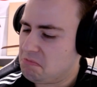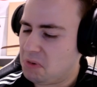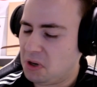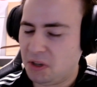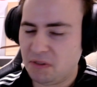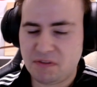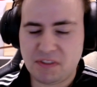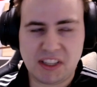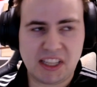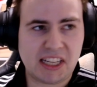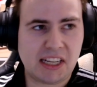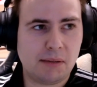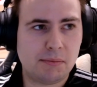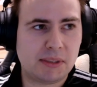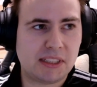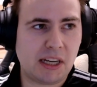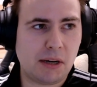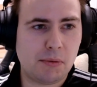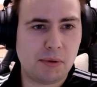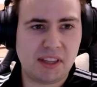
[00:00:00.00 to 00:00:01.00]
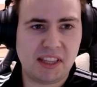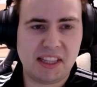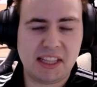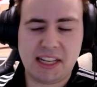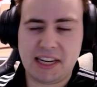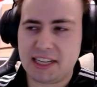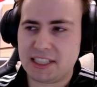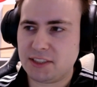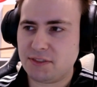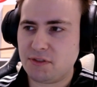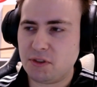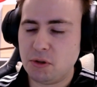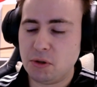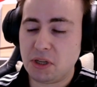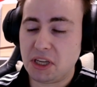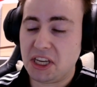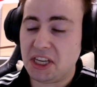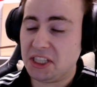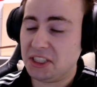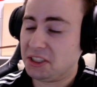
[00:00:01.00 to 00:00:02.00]
Hopefully it comes out within the next few
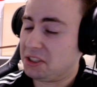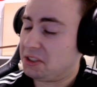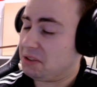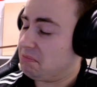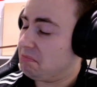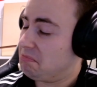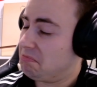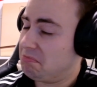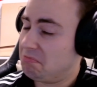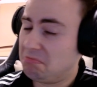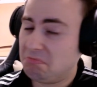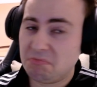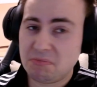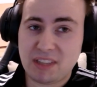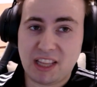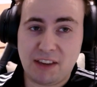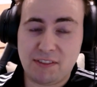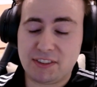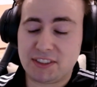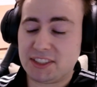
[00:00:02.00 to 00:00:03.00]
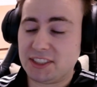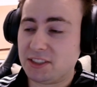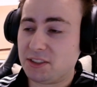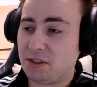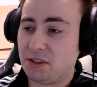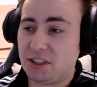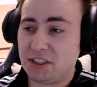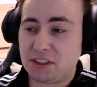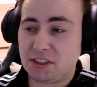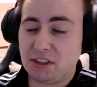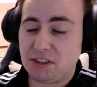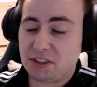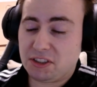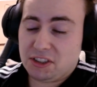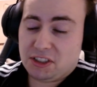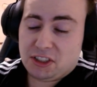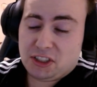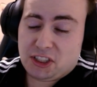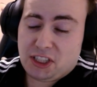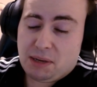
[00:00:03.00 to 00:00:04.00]
years. If it's as good as Ghost
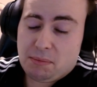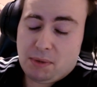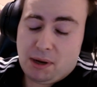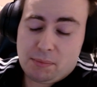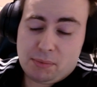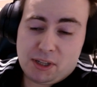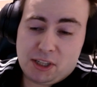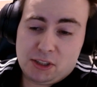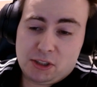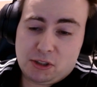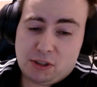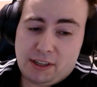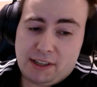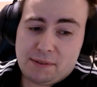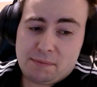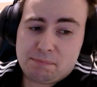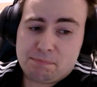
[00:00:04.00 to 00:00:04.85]
of Tsushima, I'm going to enjoy it.